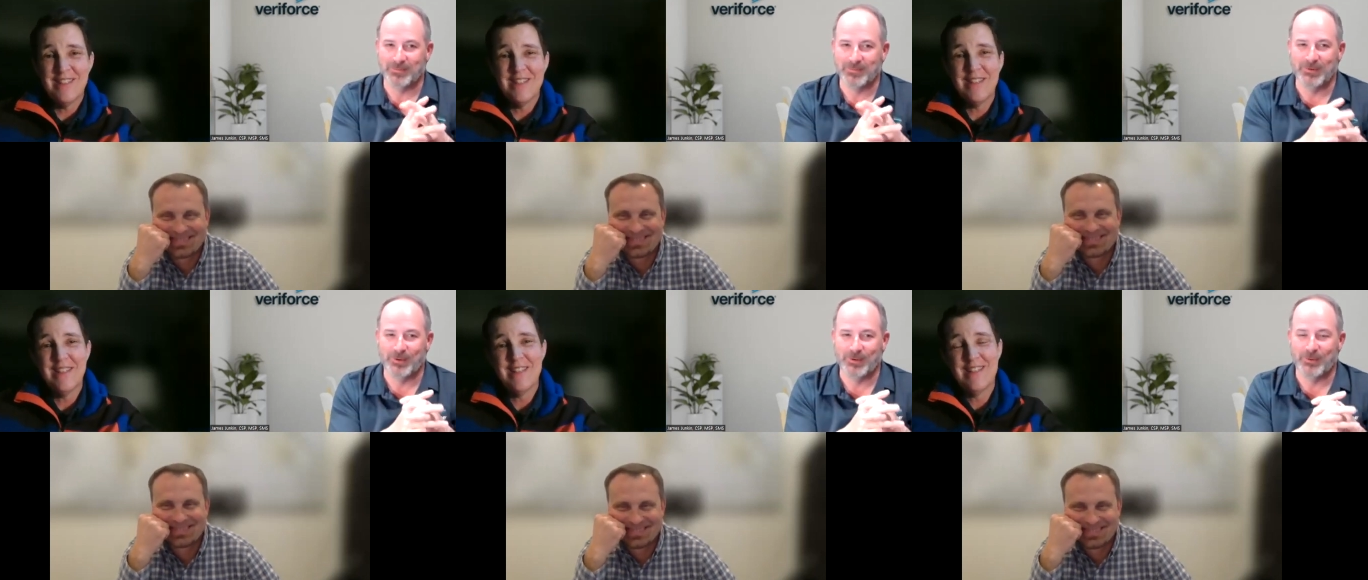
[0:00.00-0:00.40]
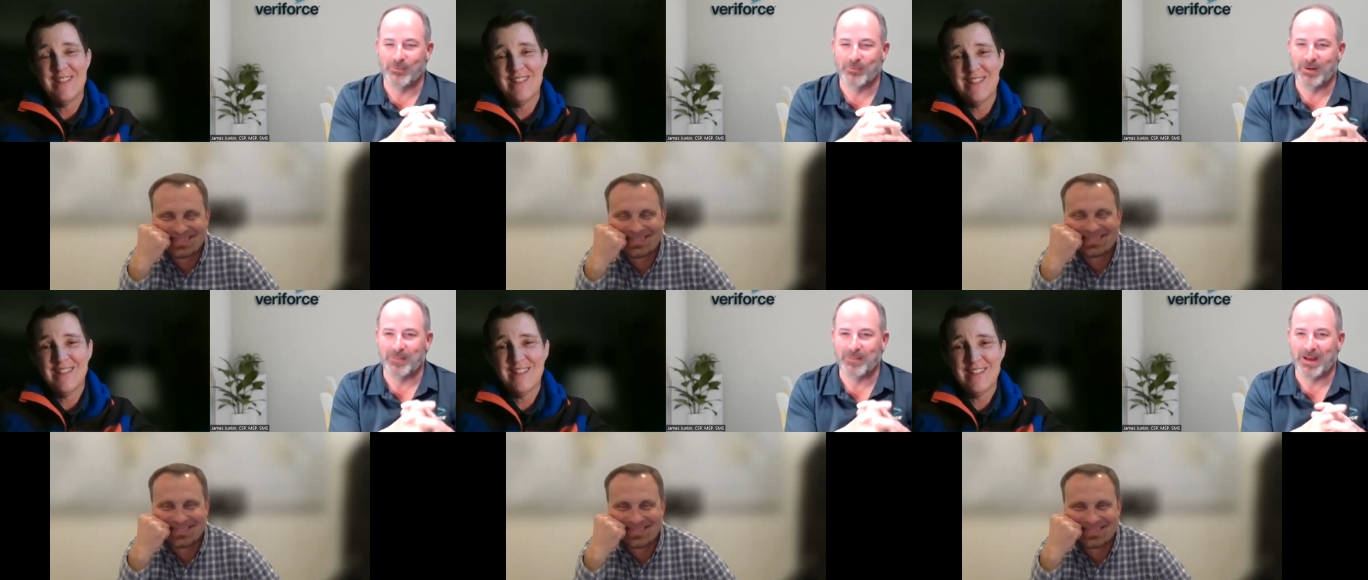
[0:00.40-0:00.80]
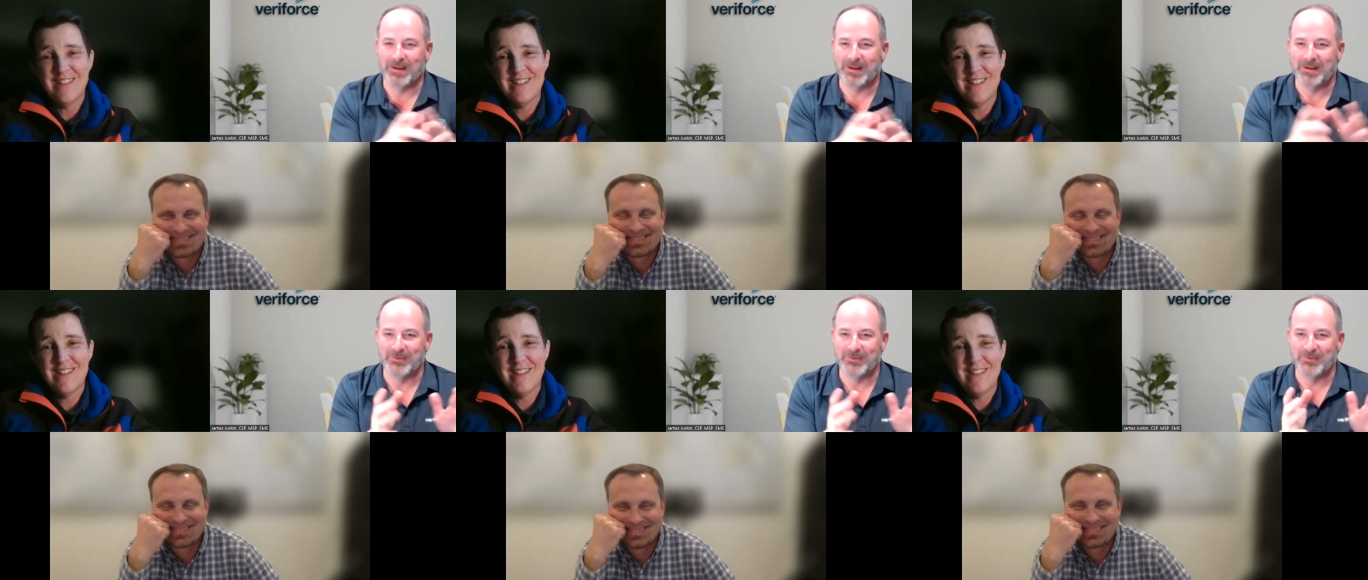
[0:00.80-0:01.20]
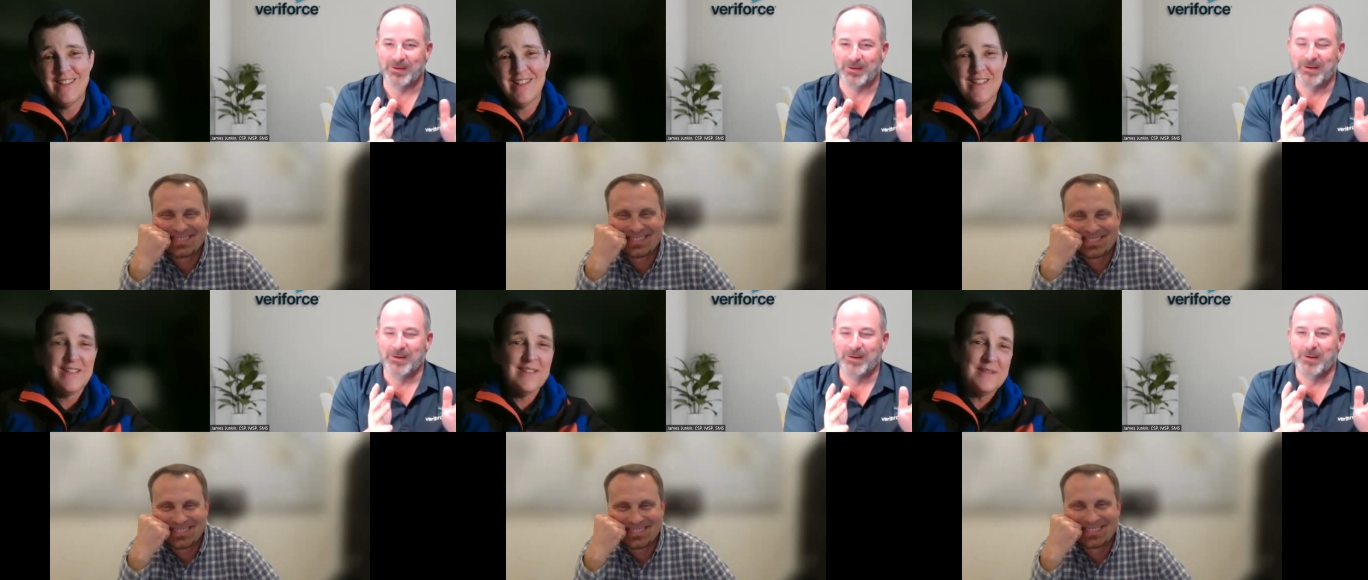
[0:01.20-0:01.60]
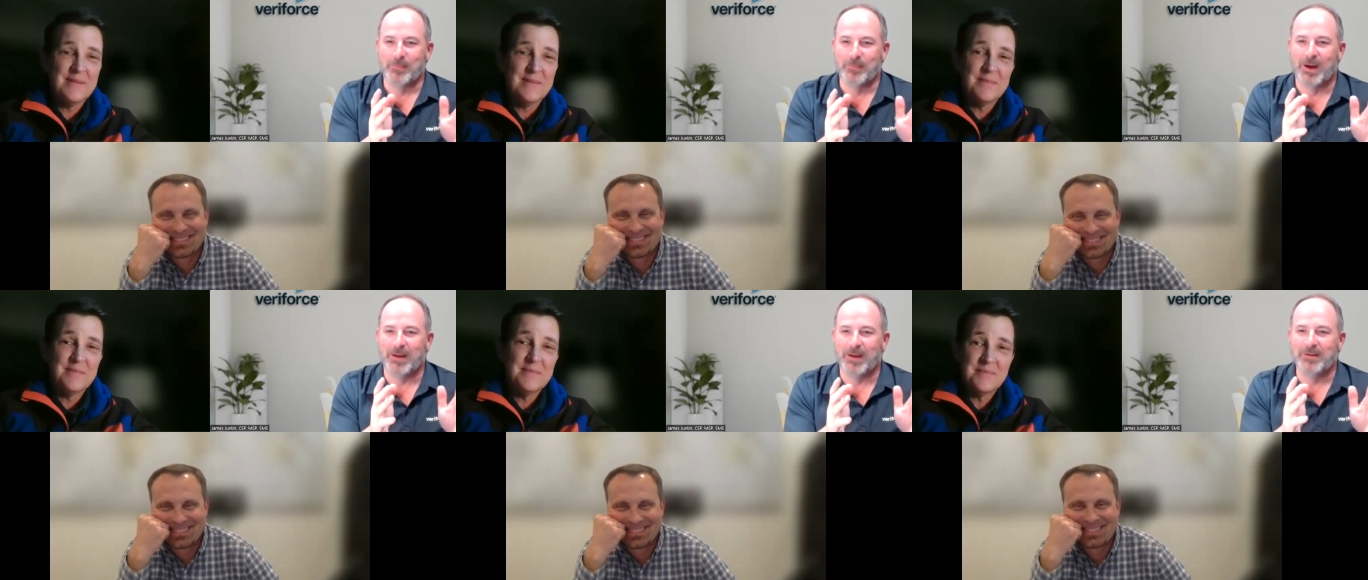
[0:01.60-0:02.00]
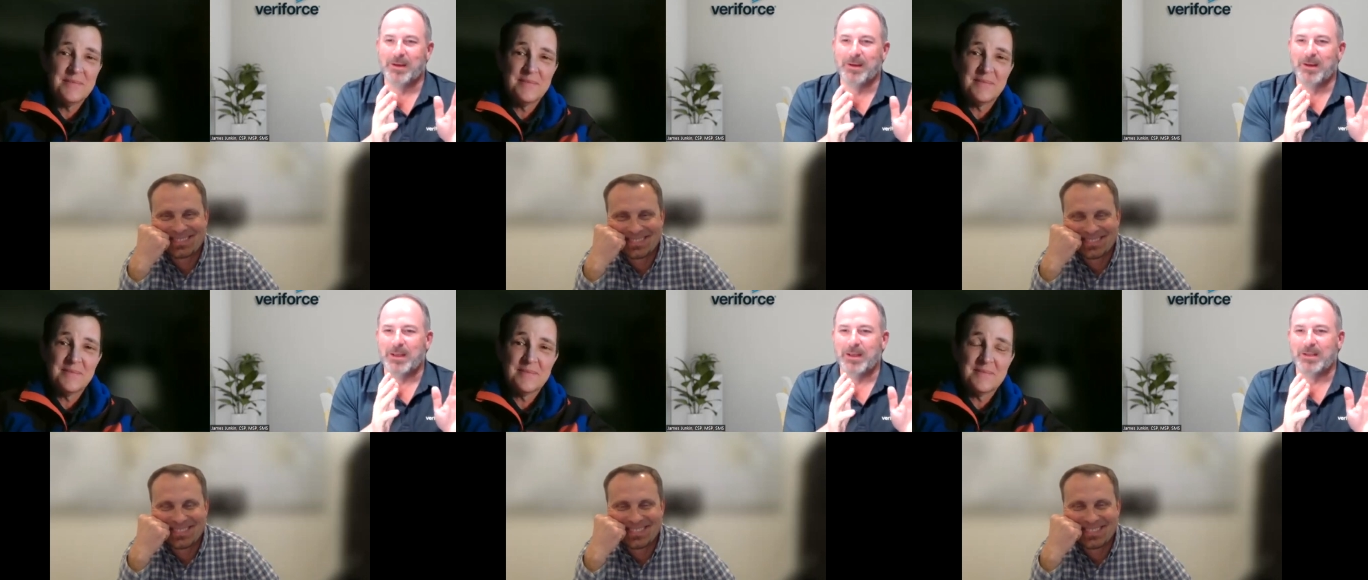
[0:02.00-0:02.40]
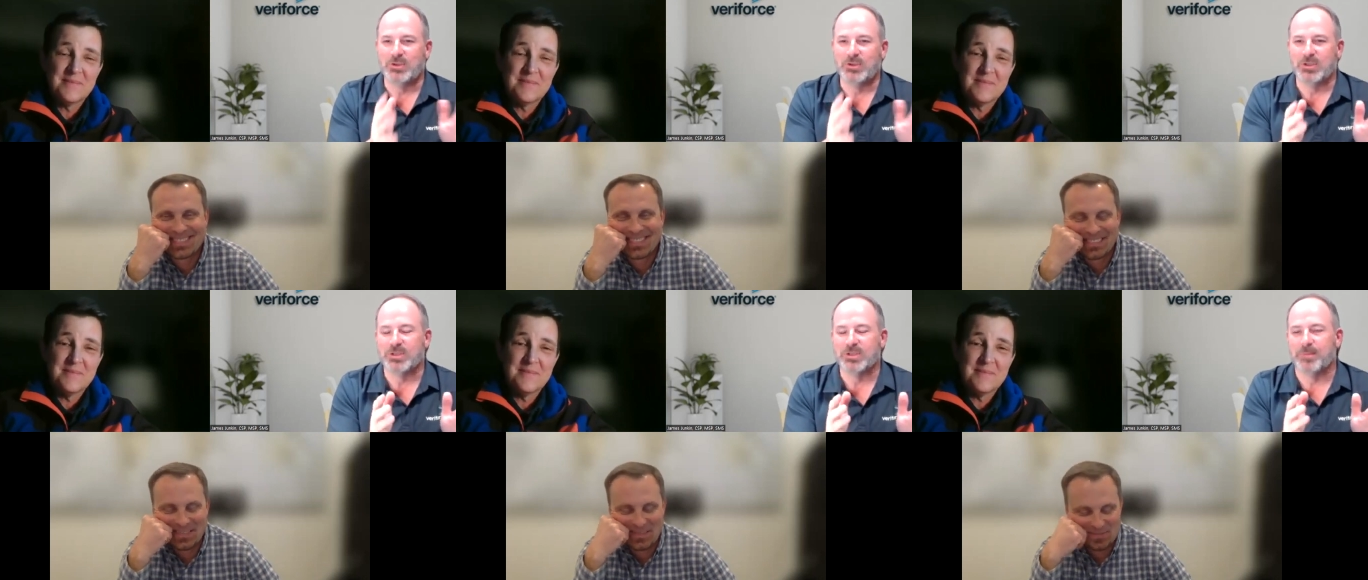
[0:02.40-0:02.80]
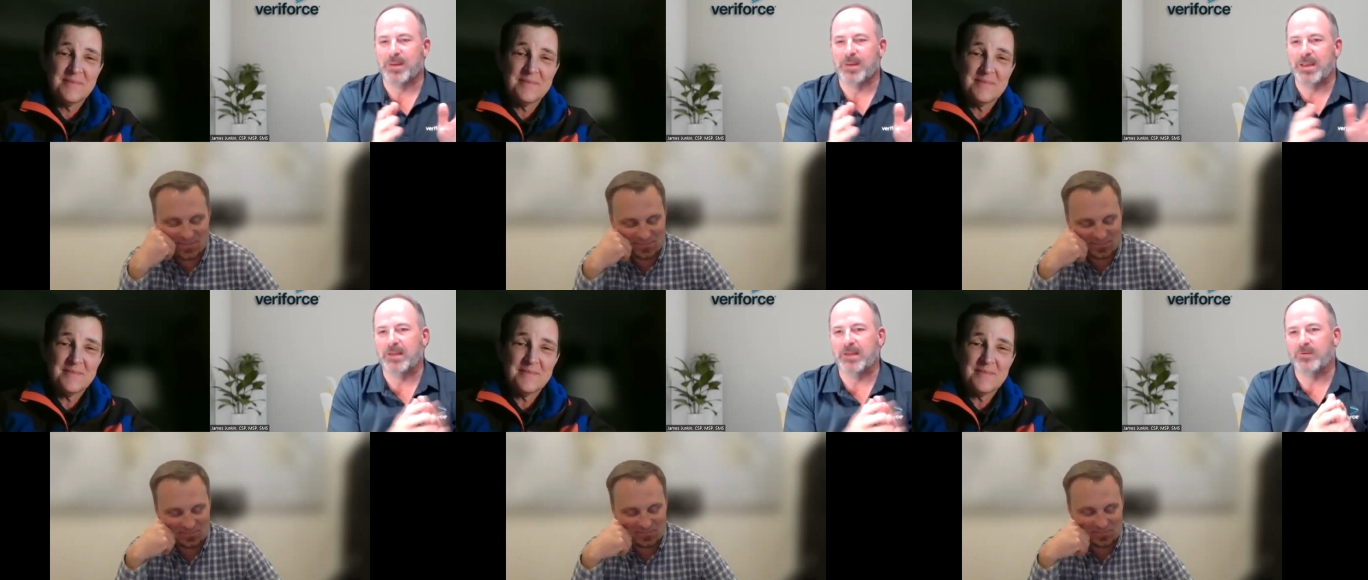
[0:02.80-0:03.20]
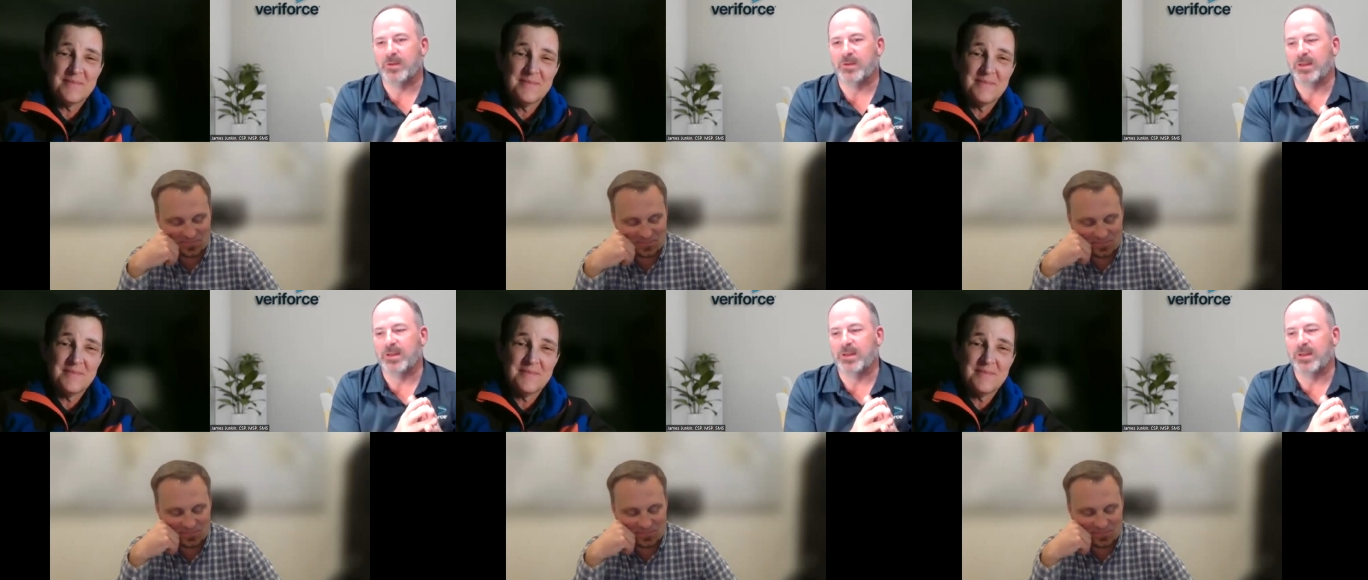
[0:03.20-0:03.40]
Speaker 1: you know what mine is, but it just depends.